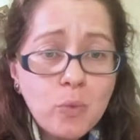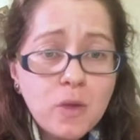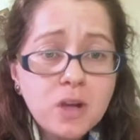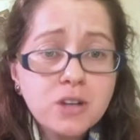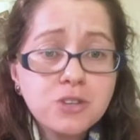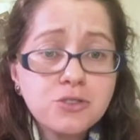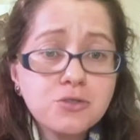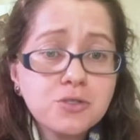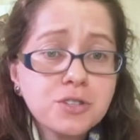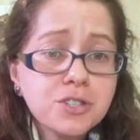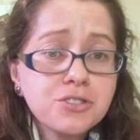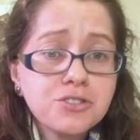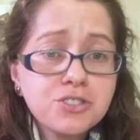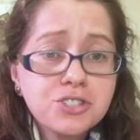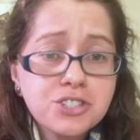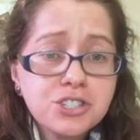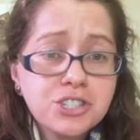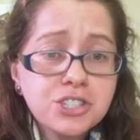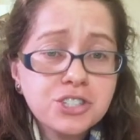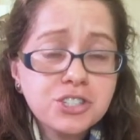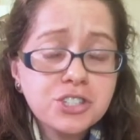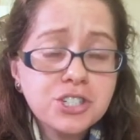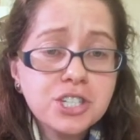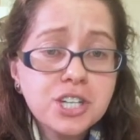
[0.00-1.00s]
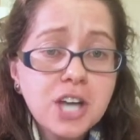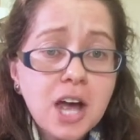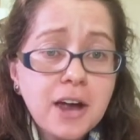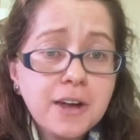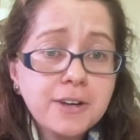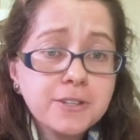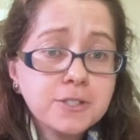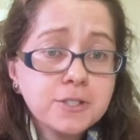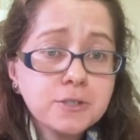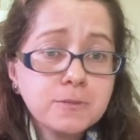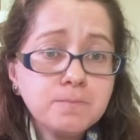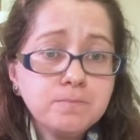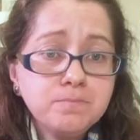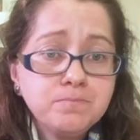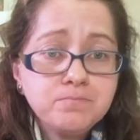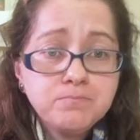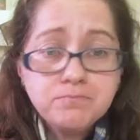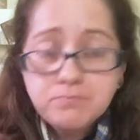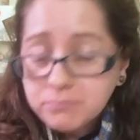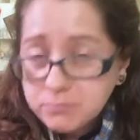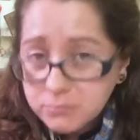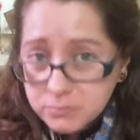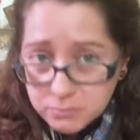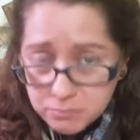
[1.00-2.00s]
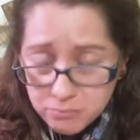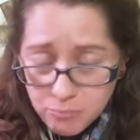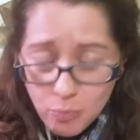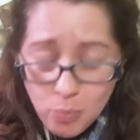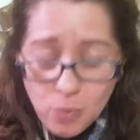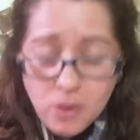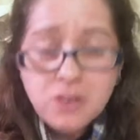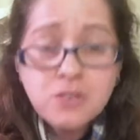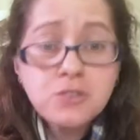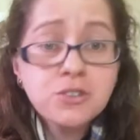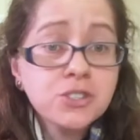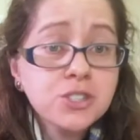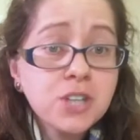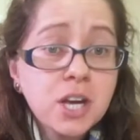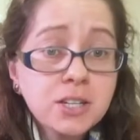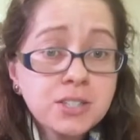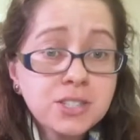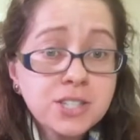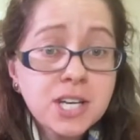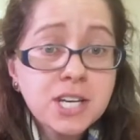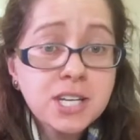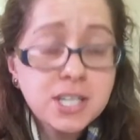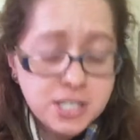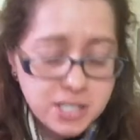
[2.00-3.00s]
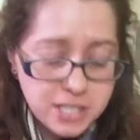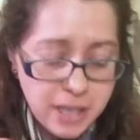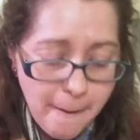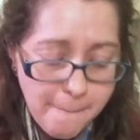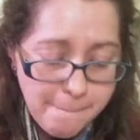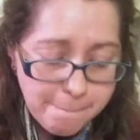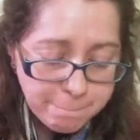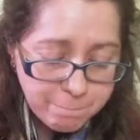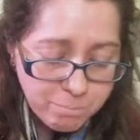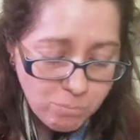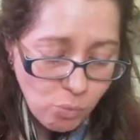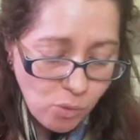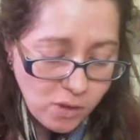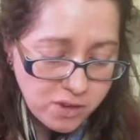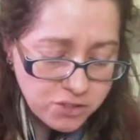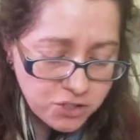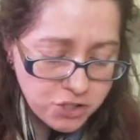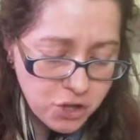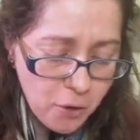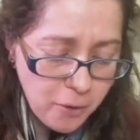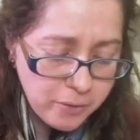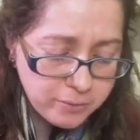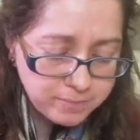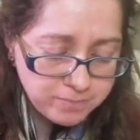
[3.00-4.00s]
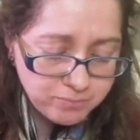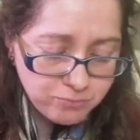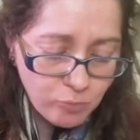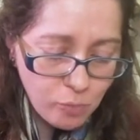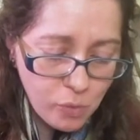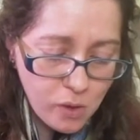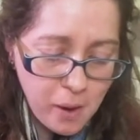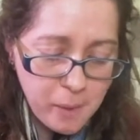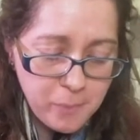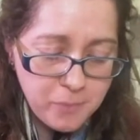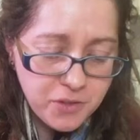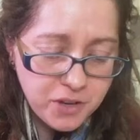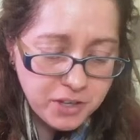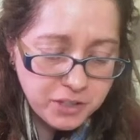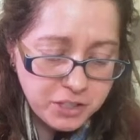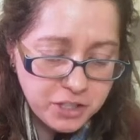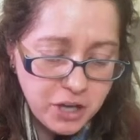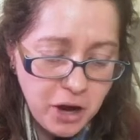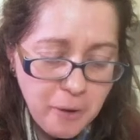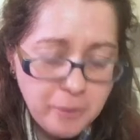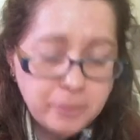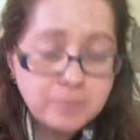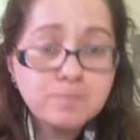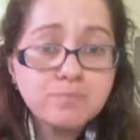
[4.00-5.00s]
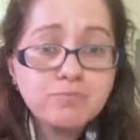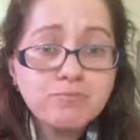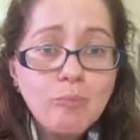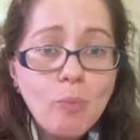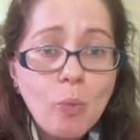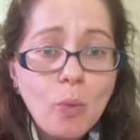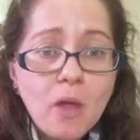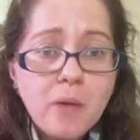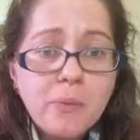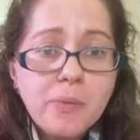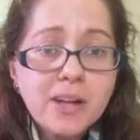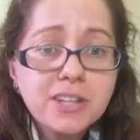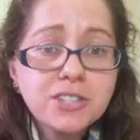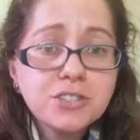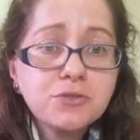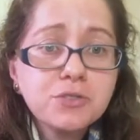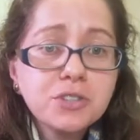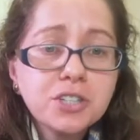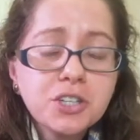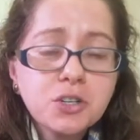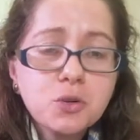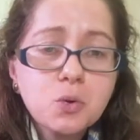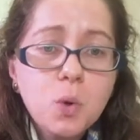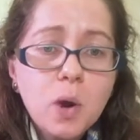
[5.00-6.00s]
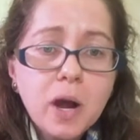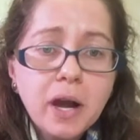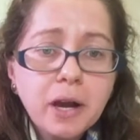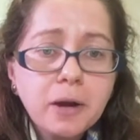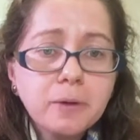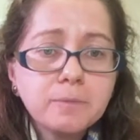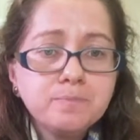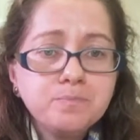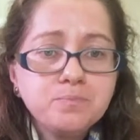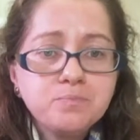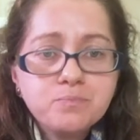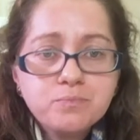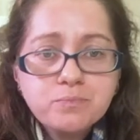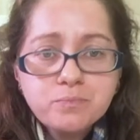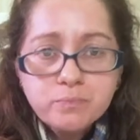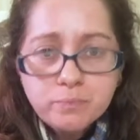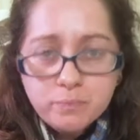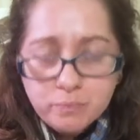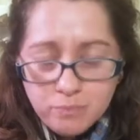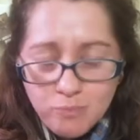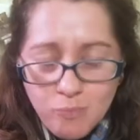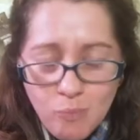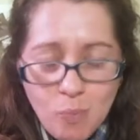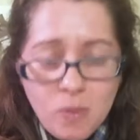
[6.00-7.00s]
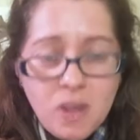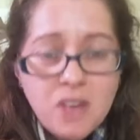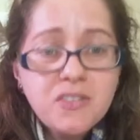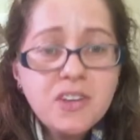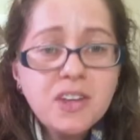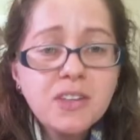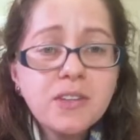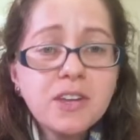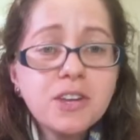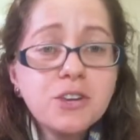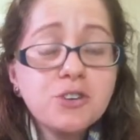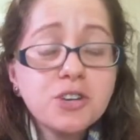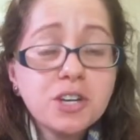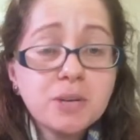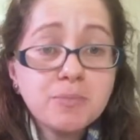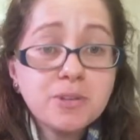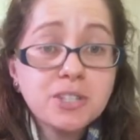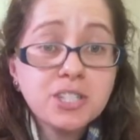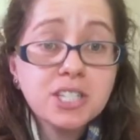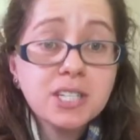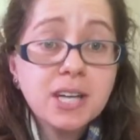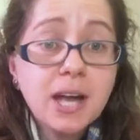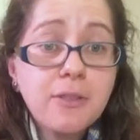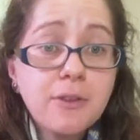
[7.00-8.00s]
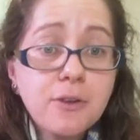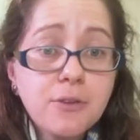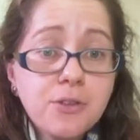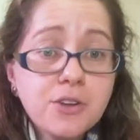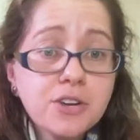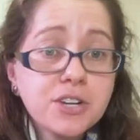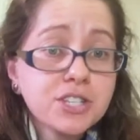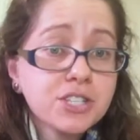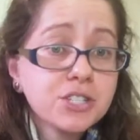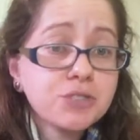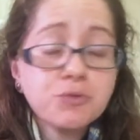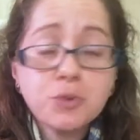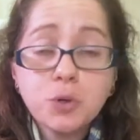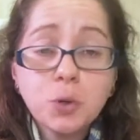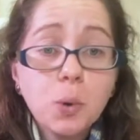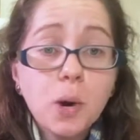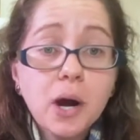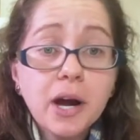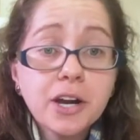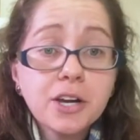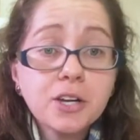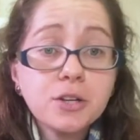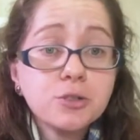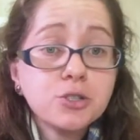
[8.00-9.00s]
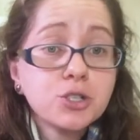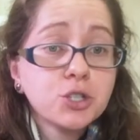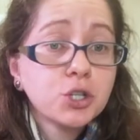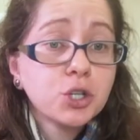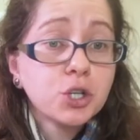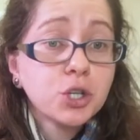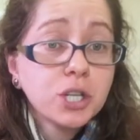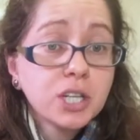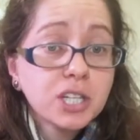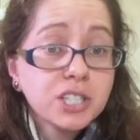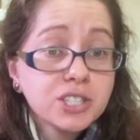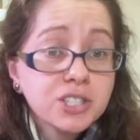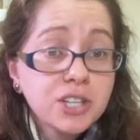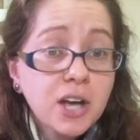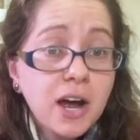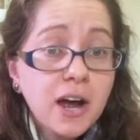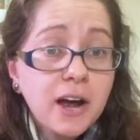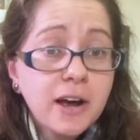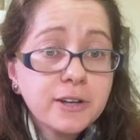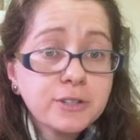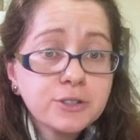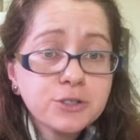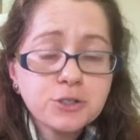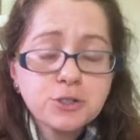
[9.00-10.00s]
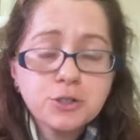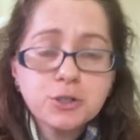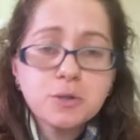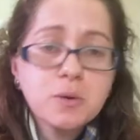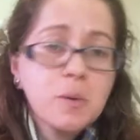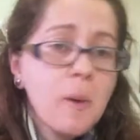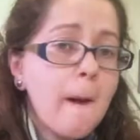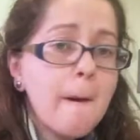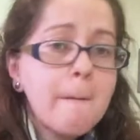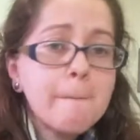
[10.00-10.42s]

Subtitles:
It's really just as good as your salsa is. So there you go. That's a really quick thing that you can put together that doesn't require you to cook a sauce or